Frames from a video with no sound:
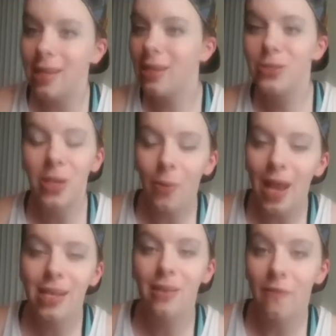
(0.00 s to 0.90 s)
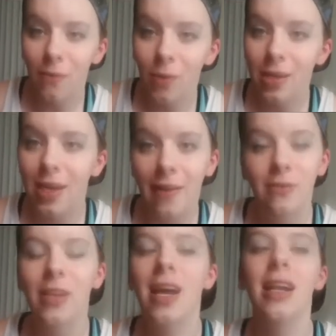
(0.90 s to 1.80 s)
There's no way I can afford it after
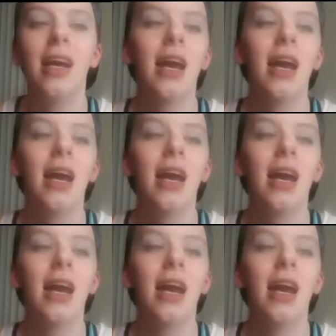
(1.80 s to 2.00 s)
that."